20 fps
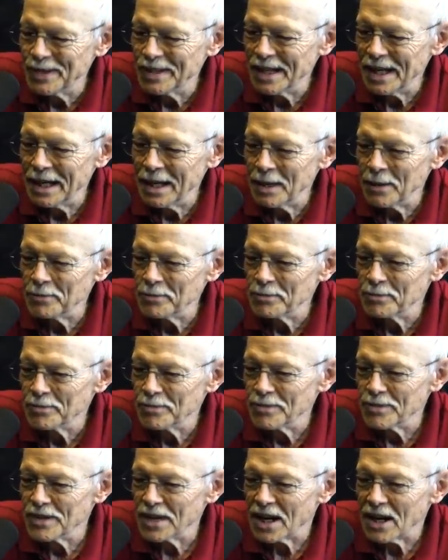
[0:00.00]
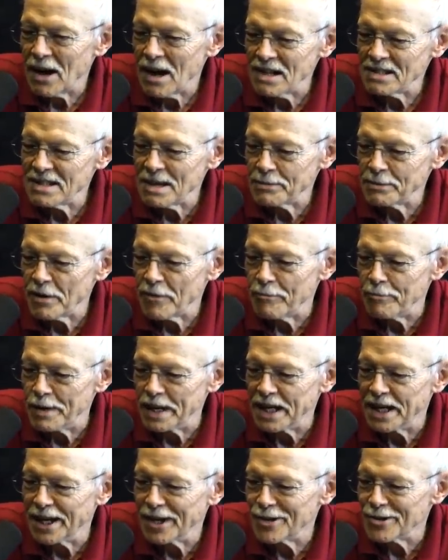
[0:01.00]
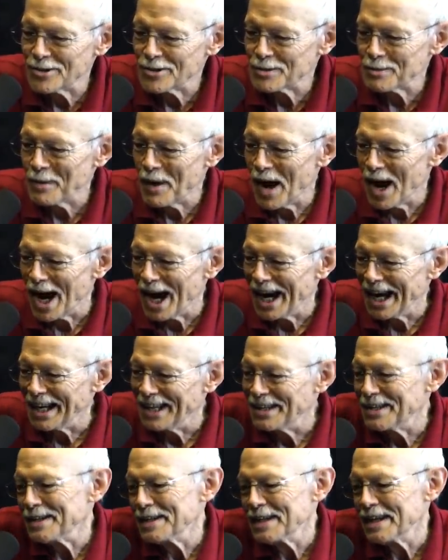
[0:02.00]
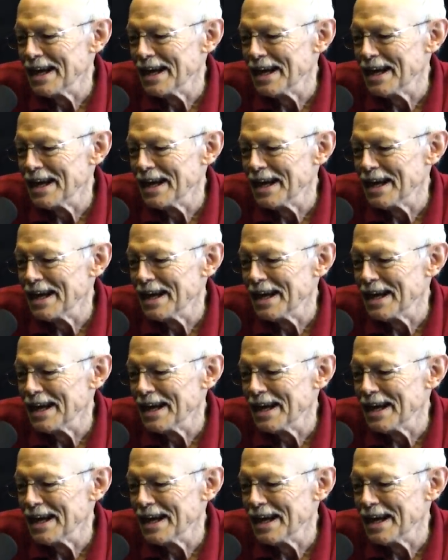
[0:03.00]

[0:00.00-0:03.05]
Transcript: um, the concept of beginner's mind,